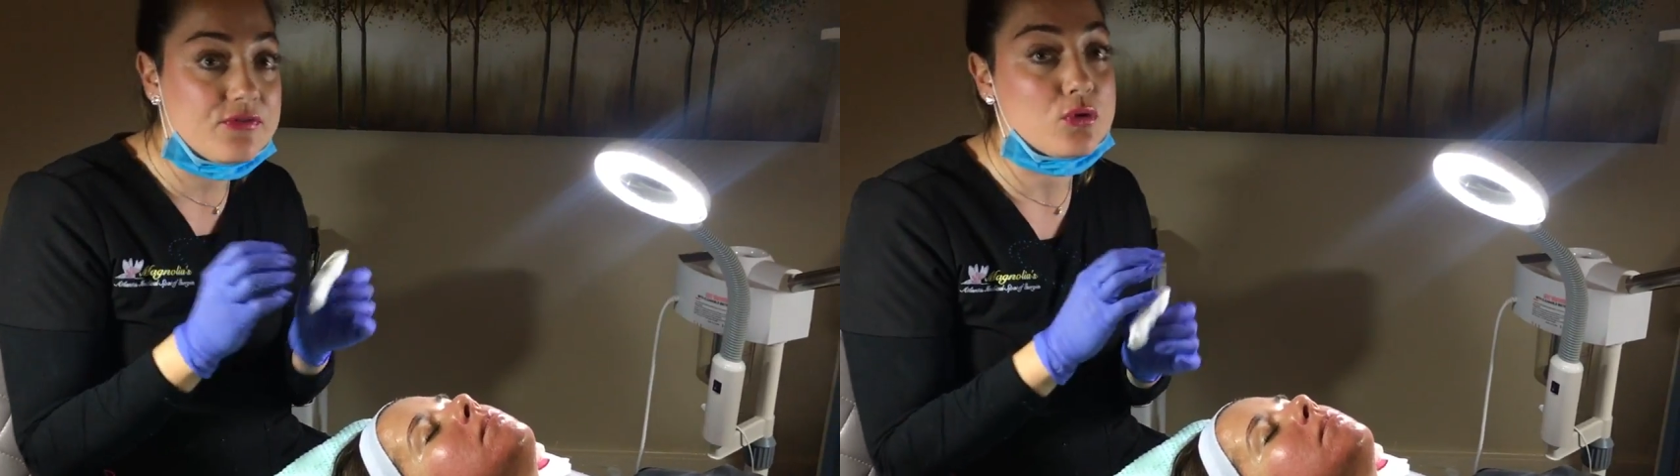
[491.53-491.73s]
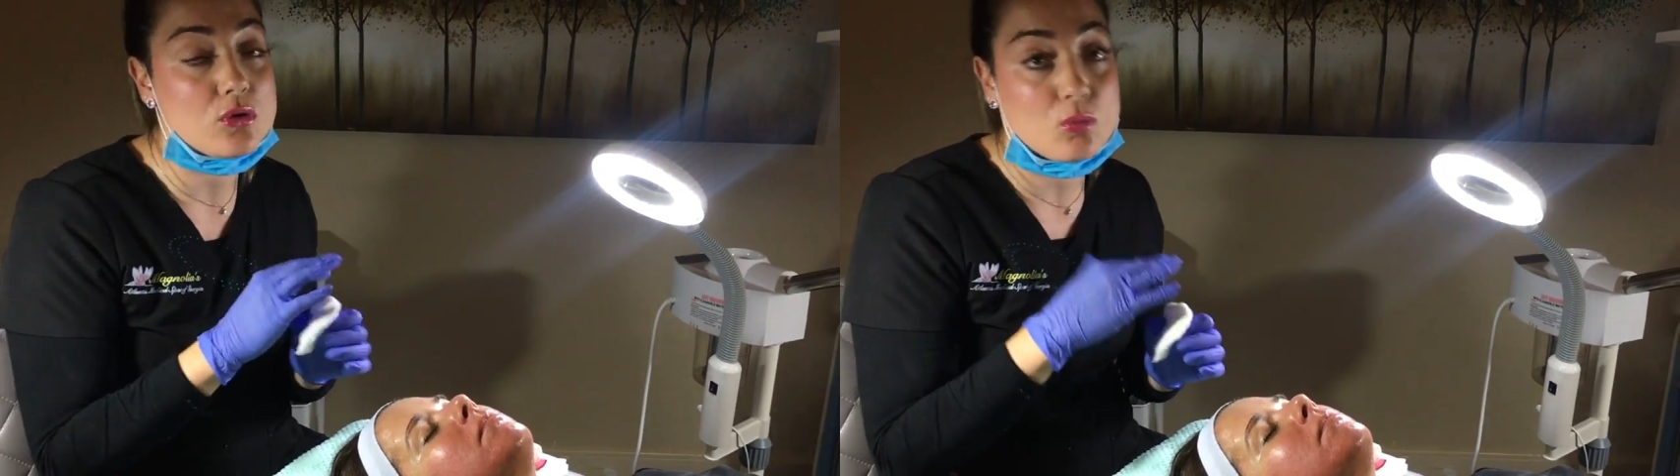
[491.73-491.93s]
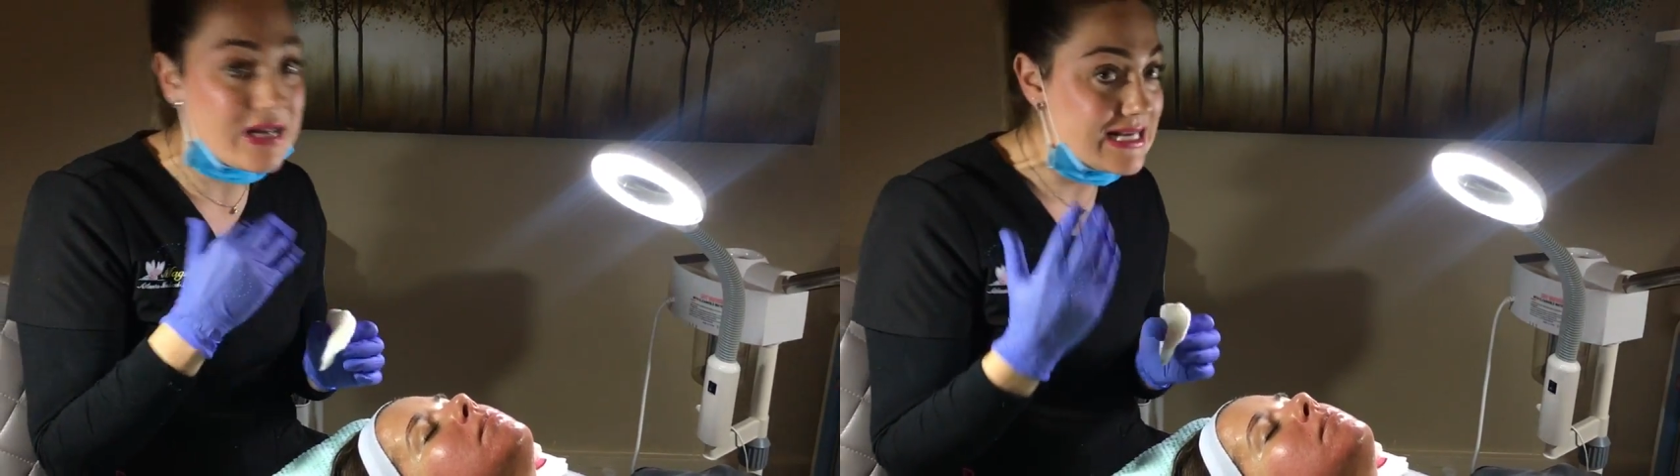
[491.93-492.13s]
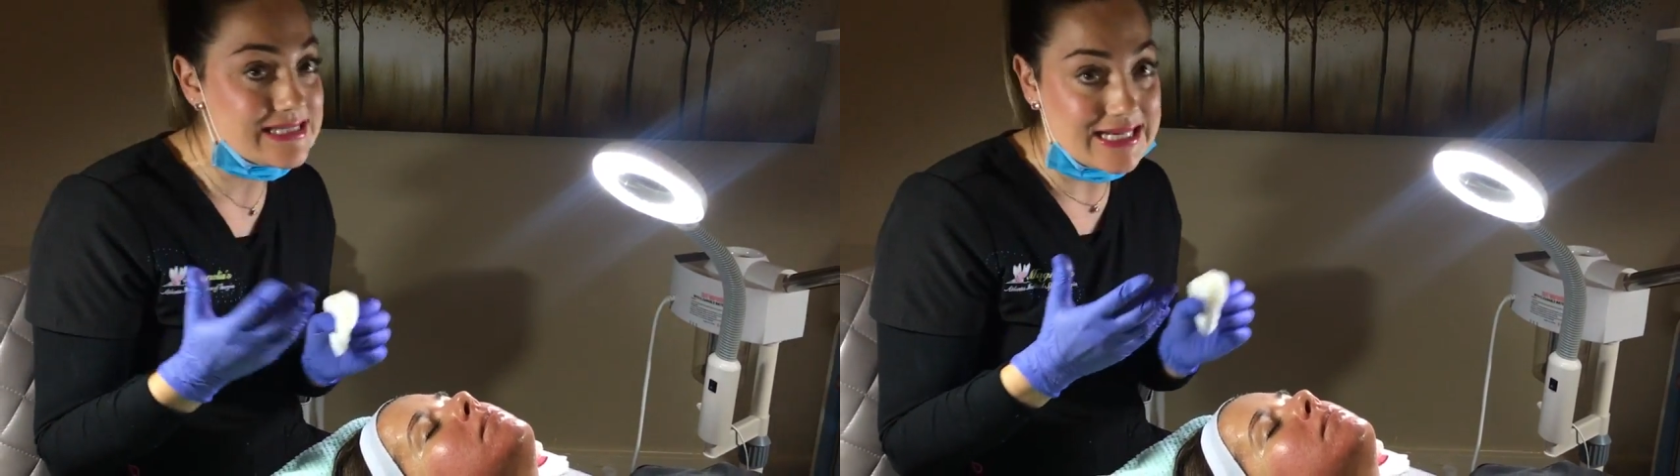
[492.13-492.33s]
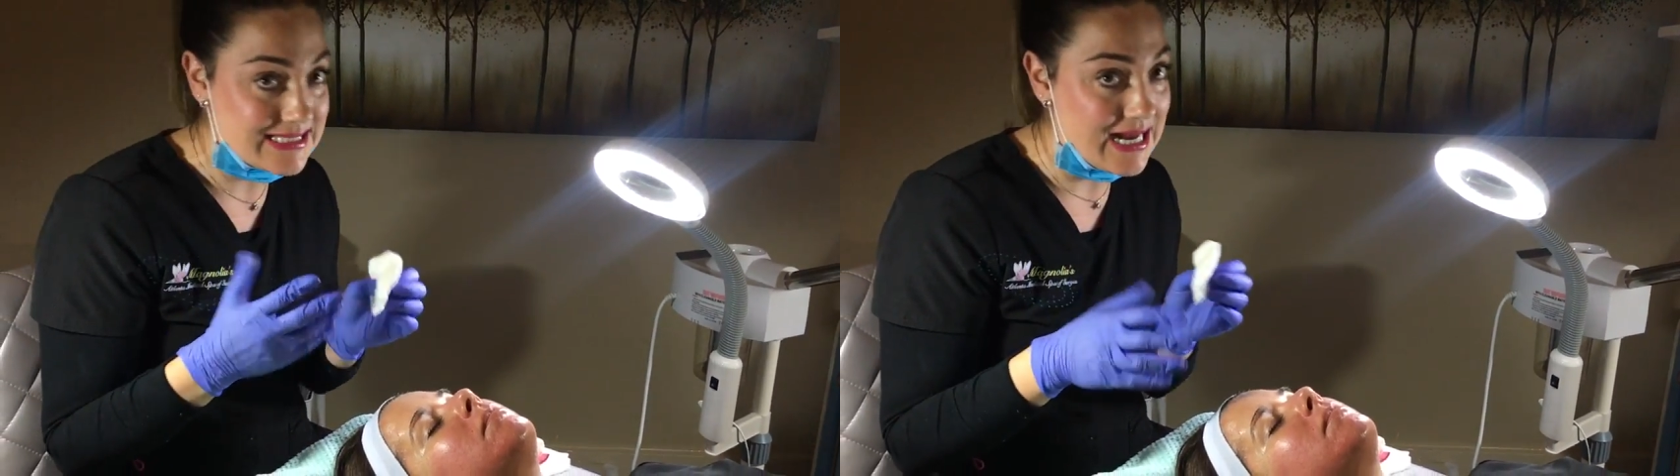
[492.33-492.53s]
for
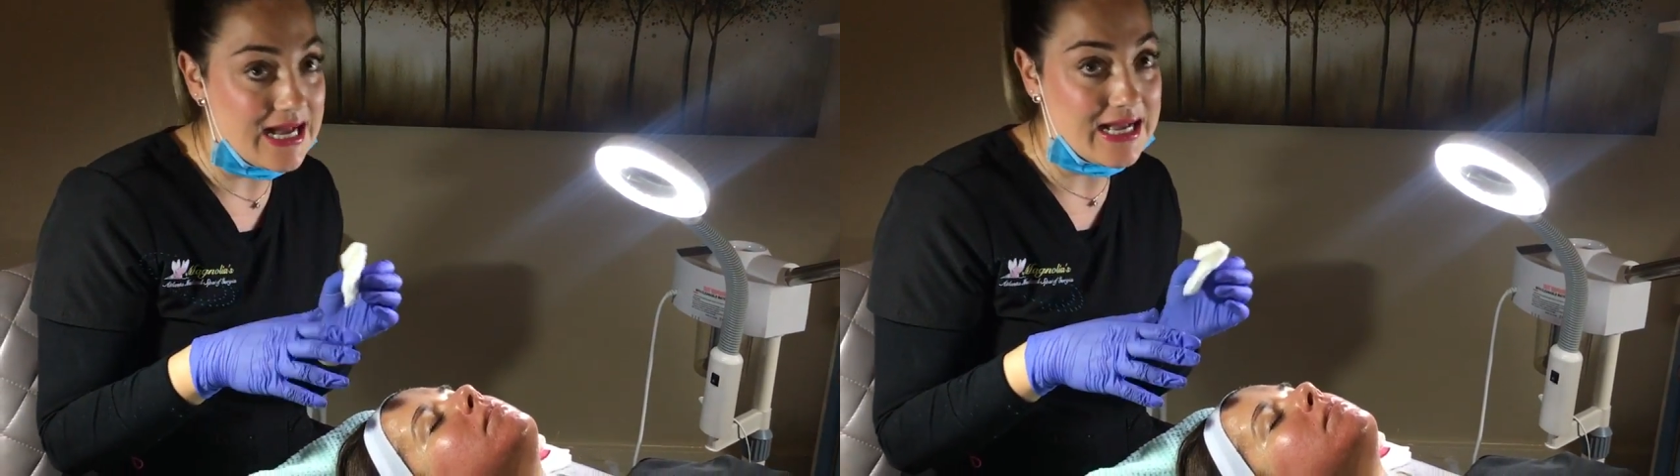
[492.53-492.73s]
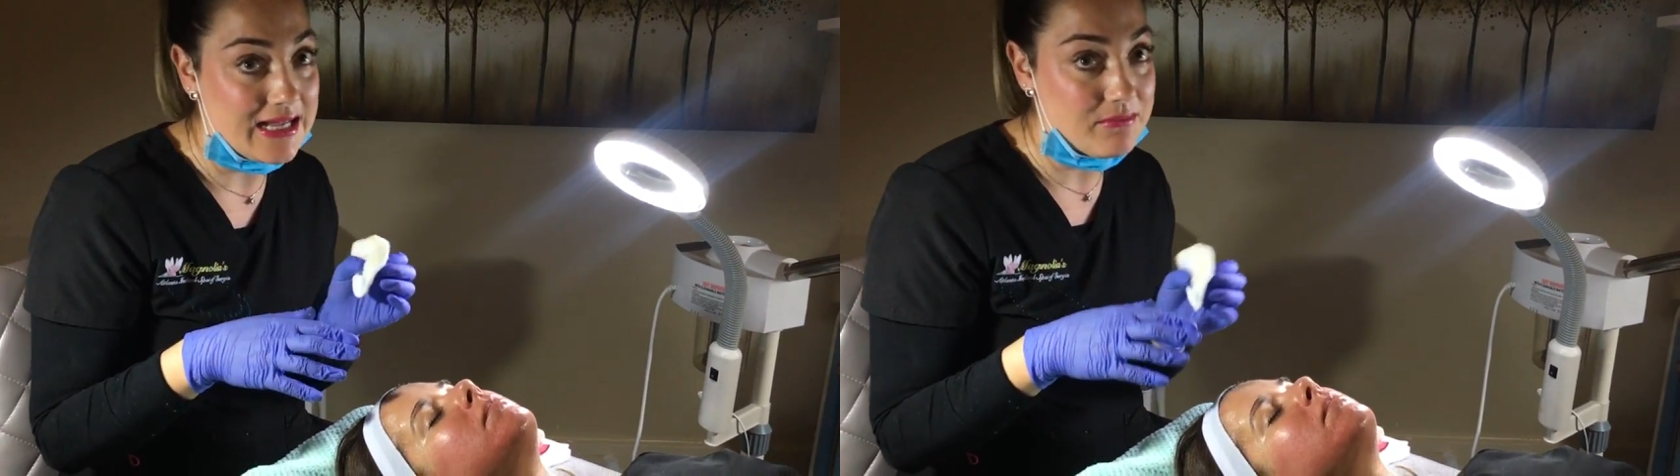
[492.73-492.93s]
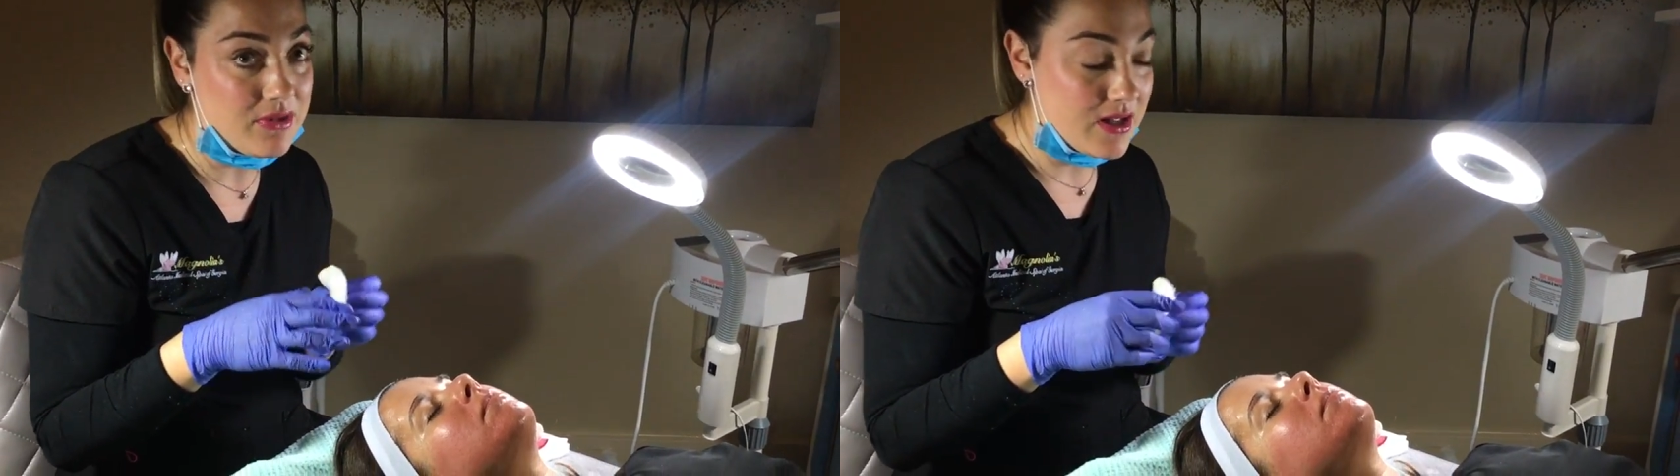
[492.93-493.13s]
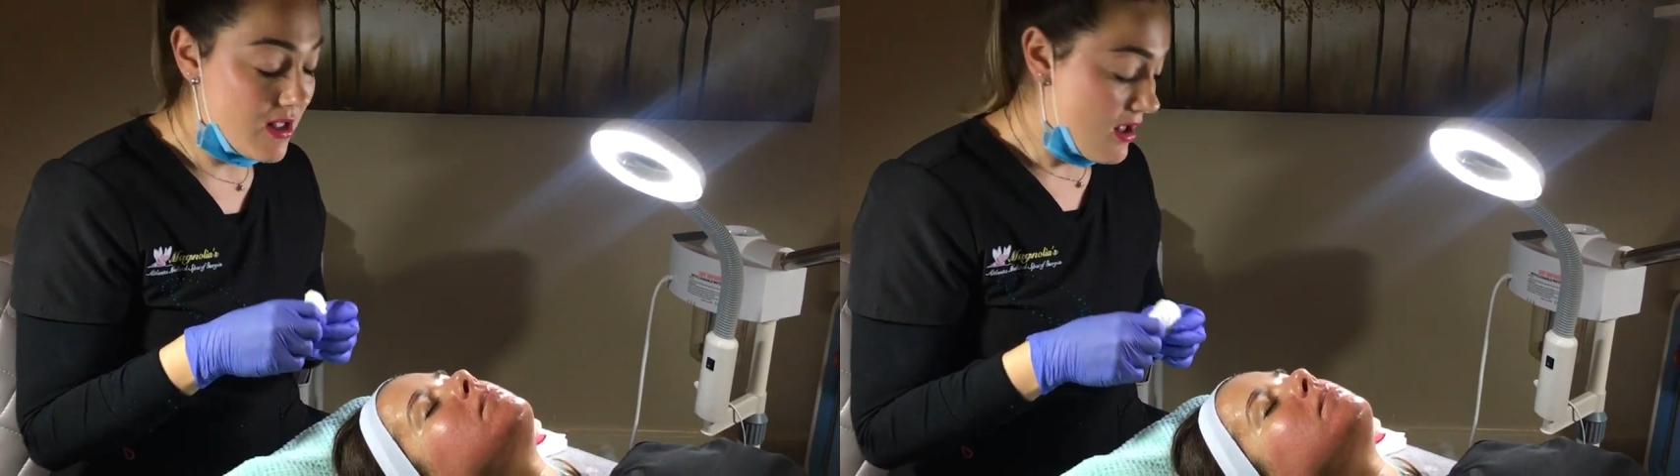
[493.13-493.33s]
weeks at a time.